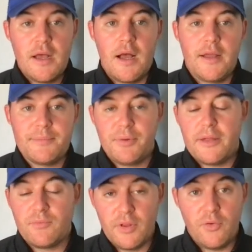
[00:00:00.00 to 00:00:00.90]
He
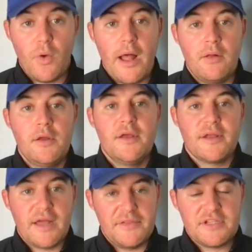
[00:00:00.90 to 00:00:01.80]
played really well,
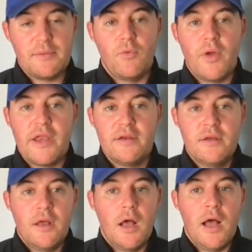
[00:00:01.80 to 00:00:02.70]
got the team a win.
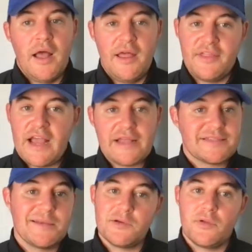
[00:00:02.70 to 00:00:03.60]
And the guys
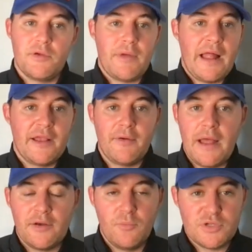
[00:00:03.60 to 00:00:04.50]
seem to really rally
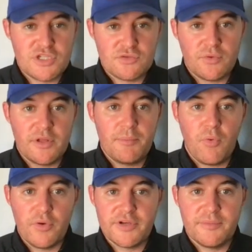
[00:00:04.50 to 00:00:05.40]
around him, which is really
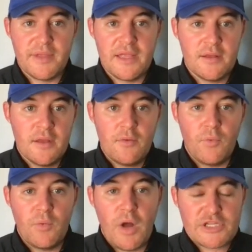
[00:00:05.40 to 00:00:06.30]
important to me
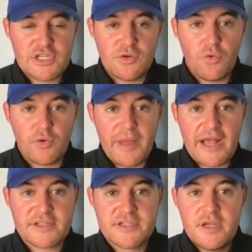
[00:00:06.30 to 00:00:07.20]
when watching
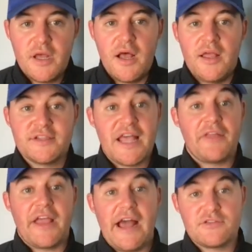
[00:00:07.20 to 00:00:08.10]
quarterbacks, is how
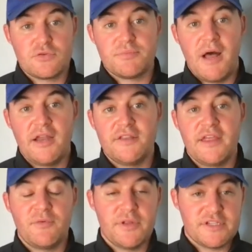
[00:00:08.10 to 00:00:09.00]
the guys respond. And
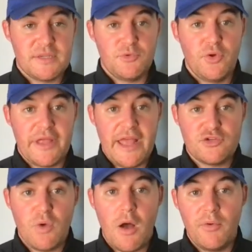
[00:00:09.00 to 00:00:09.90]
they really seem to
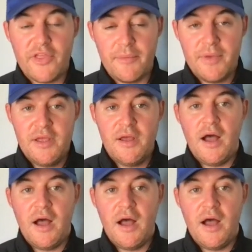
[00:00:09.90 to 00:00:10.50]
engage well with him.